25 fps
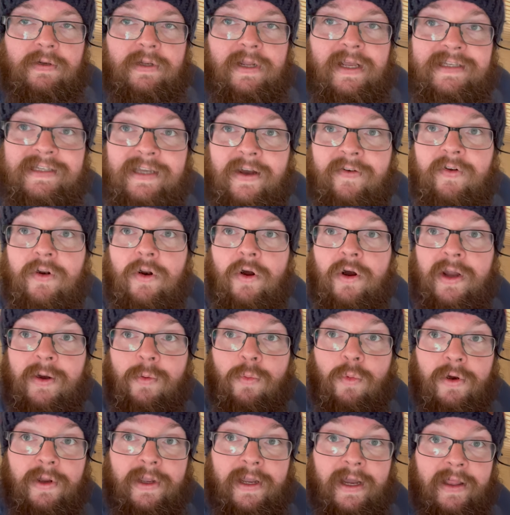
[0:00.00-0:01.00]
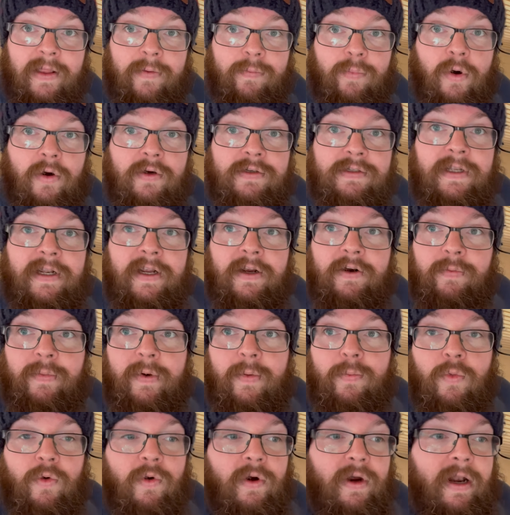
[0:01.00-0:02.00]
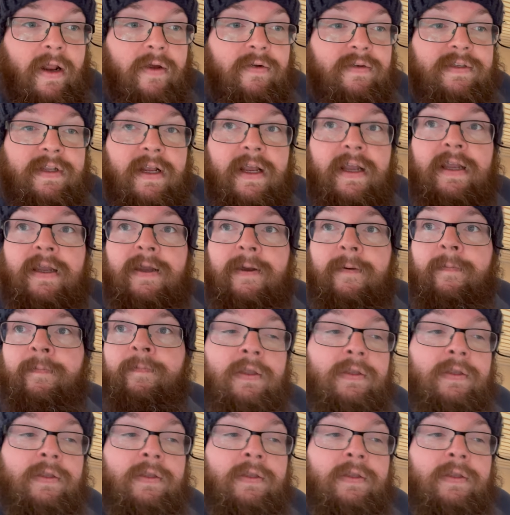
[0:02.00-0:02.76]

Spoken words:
Let's have a look at what you get in the box a little bit more closely.